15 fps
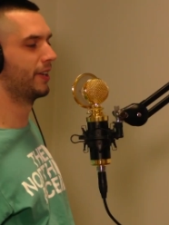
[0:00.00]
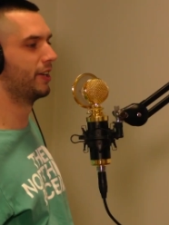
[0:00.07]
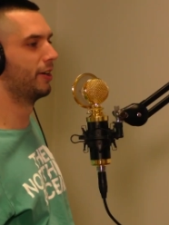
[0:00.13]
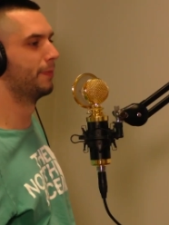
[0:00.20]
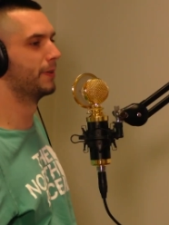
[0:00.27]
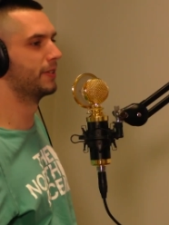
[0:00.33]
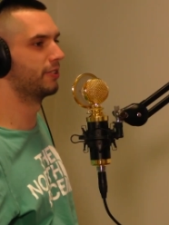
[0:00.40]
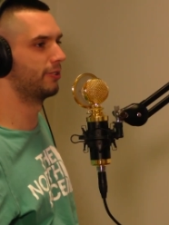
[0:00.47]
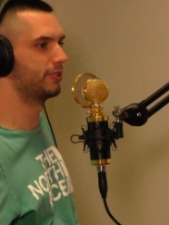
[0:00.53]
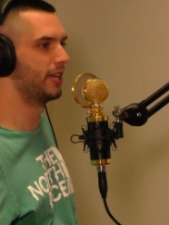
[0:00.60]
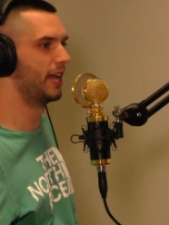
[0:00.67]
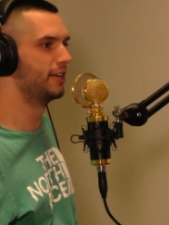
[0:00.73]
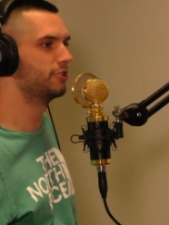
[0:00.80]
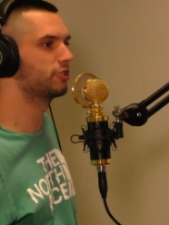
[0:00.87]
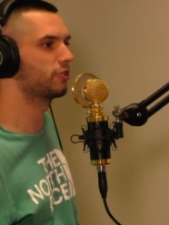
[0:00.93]
up until
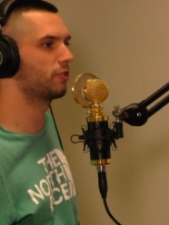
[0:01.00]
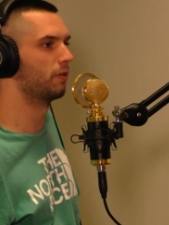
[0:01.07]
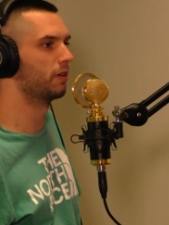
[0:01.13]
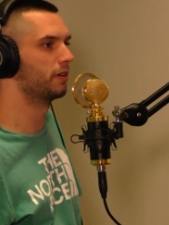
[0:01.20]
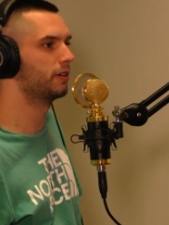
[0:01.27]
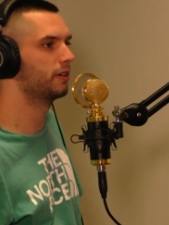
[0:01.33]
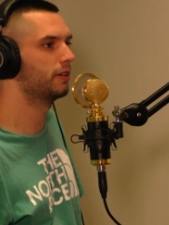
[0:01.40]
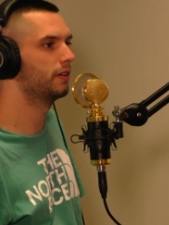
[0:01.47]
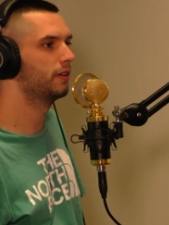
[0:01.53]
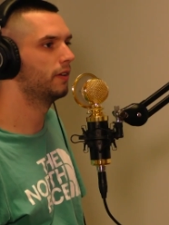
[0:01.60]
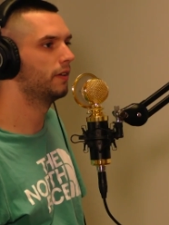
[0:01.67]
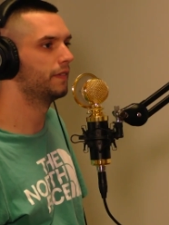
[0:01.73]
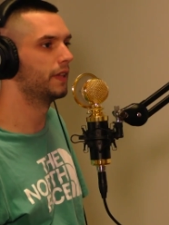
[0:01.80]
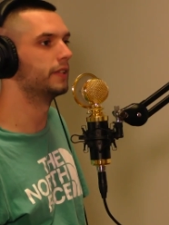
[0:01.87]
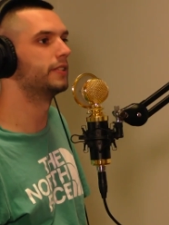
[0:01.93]
Tage scored.
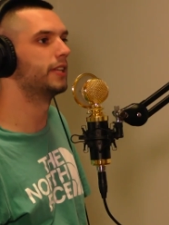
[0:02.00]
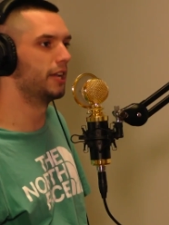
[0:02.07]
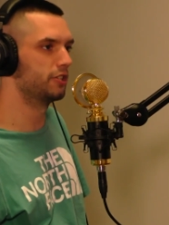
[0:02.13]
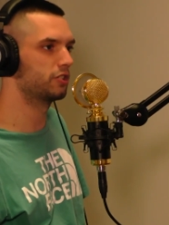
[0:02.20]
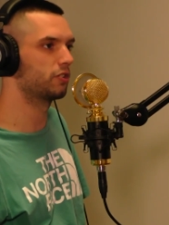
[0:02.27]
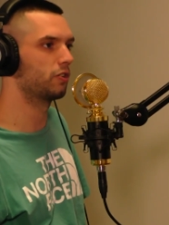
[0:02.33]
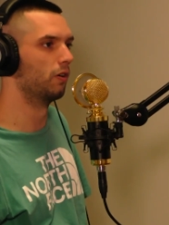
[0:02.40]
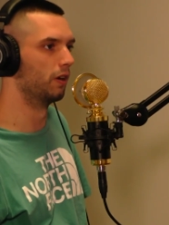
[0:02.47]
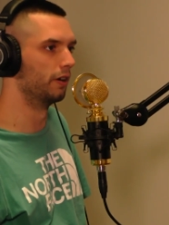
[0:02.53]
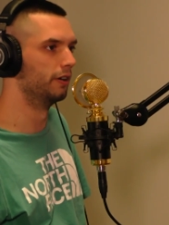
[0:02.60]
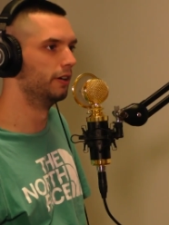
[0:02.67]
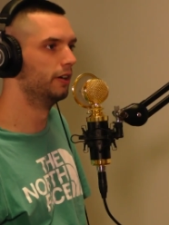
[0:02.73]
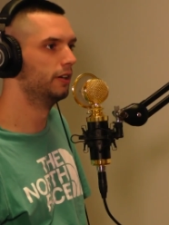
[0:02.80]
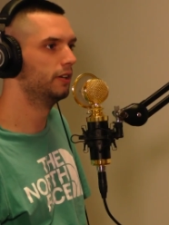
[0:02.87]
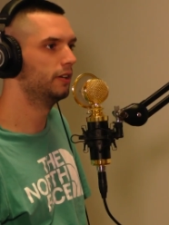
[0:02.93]
Then Tage Okay. scored.
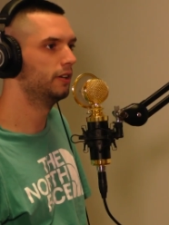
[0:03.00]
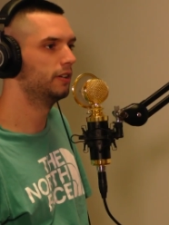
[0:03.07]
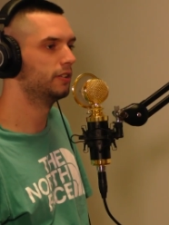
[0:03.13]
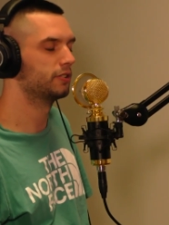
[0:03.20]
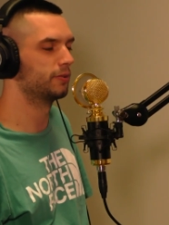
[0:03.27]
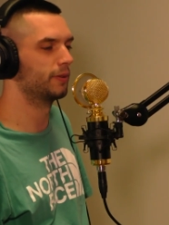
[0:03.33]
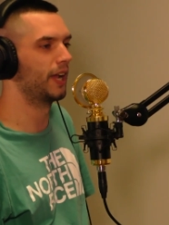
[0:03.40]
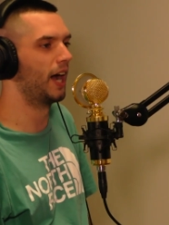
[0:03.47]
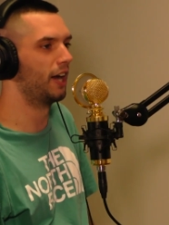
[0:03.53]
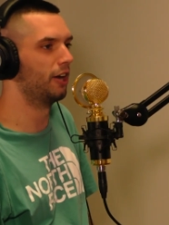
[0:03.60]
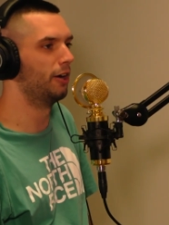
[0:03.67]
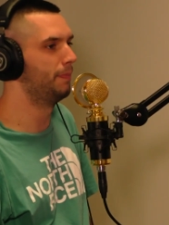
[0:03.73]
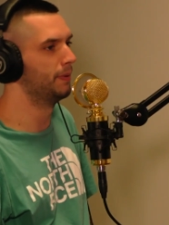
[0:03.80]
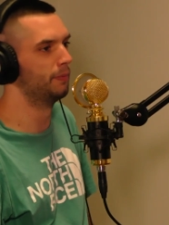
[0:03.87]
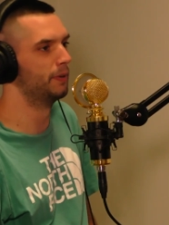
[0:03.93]
Okay. So we got
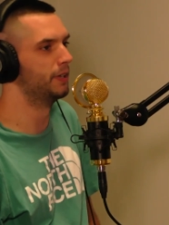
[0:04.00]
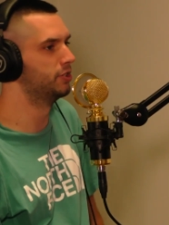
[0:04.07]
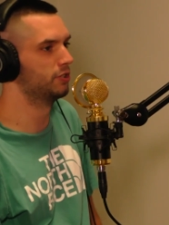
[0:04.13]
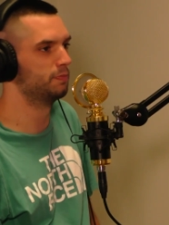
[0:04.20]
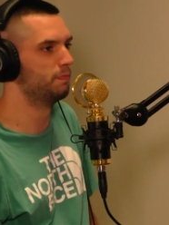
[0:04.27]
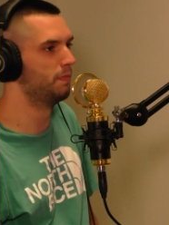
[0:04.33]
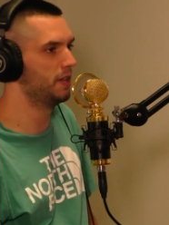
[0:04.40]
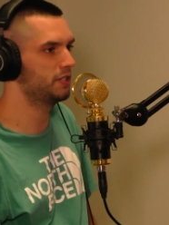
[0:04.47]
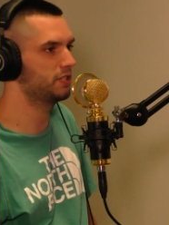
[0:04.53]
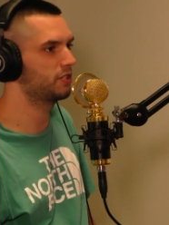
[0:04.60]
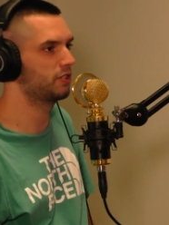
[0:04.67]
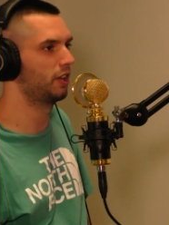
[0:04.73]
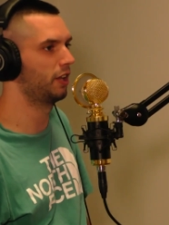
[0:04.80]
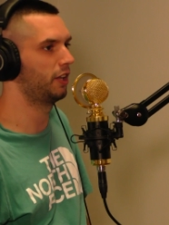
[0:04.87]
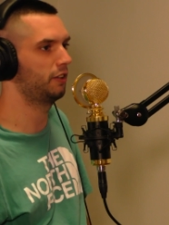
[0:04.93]
up and we just
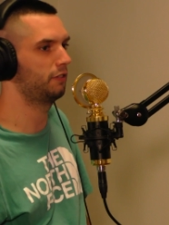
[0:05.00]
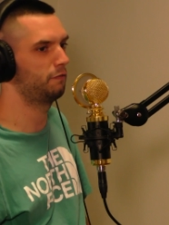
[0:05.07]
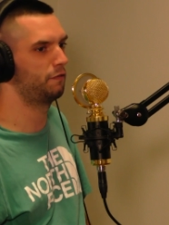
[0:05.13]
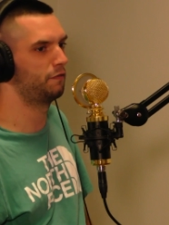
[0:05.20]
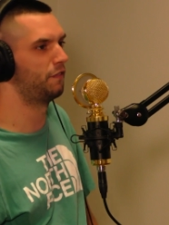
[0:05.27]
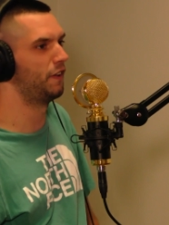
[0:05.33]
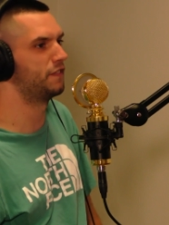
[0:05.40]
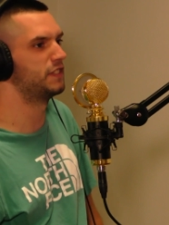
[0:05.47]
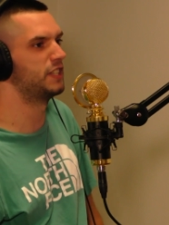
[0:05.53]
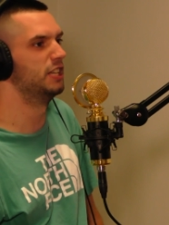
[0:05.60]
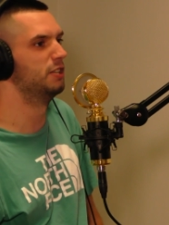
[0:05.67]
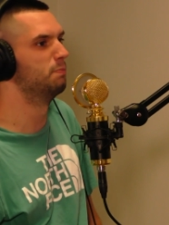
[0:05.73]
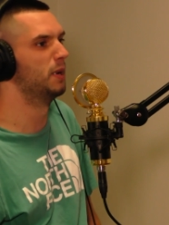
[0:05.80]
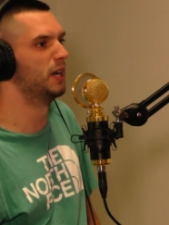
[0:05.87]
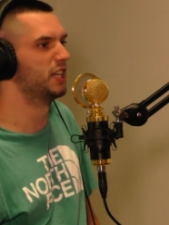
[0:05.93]
missed like Damn.
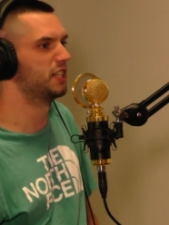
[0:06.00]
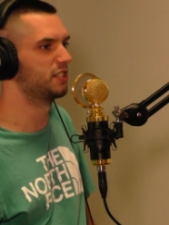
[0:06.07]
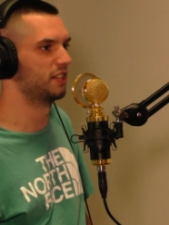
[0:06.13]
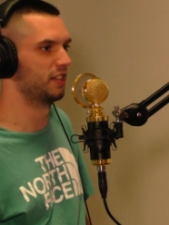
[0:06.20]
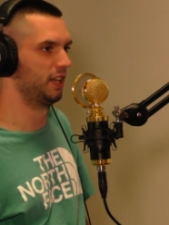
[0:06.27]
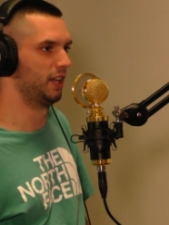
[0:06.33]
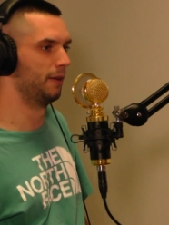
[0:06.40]
15 minutes. that was like a